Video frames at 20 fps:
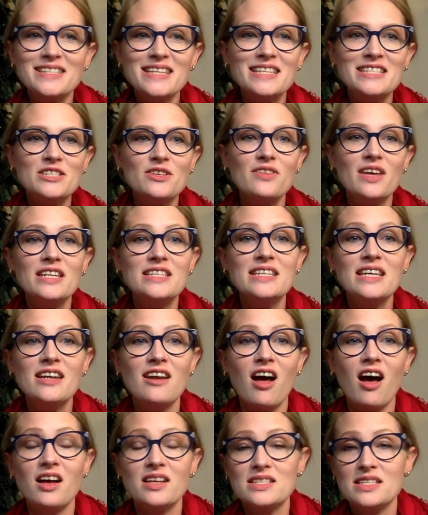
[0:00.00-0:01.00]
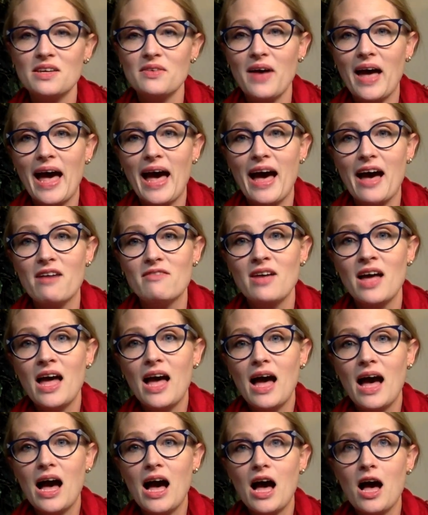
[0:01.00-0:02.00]
And so they did also have
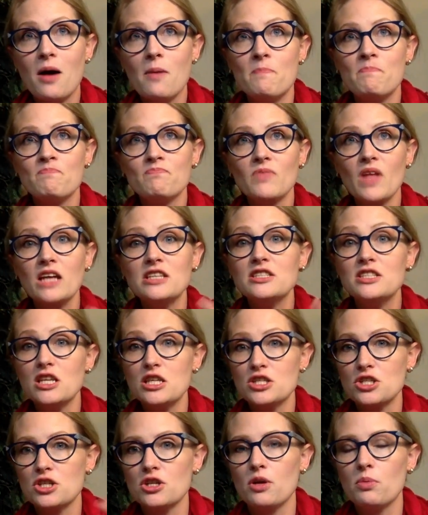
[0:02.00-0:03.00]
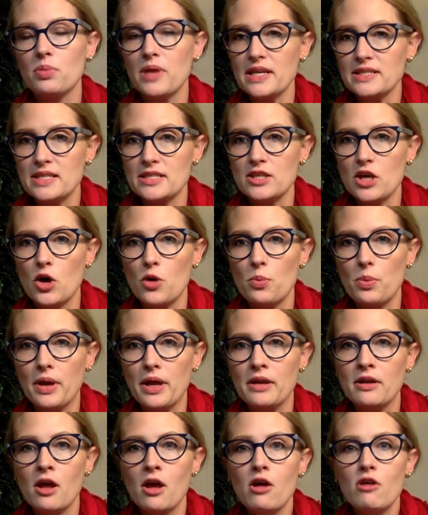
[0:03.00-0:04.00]
additional places
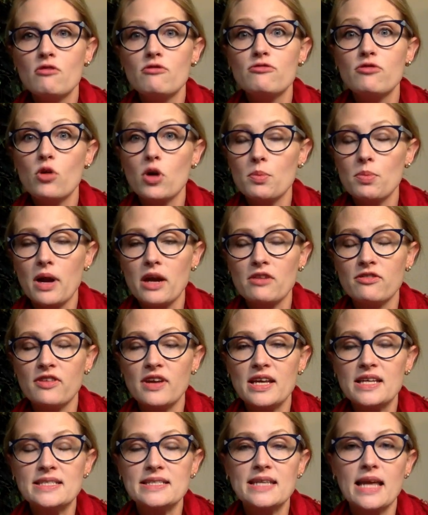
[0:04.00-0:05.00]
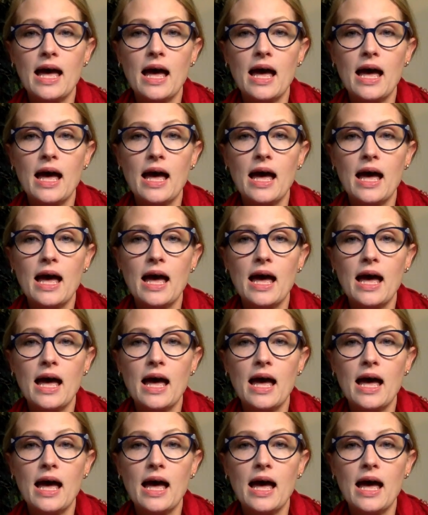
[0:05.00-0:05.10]
open for breakfast.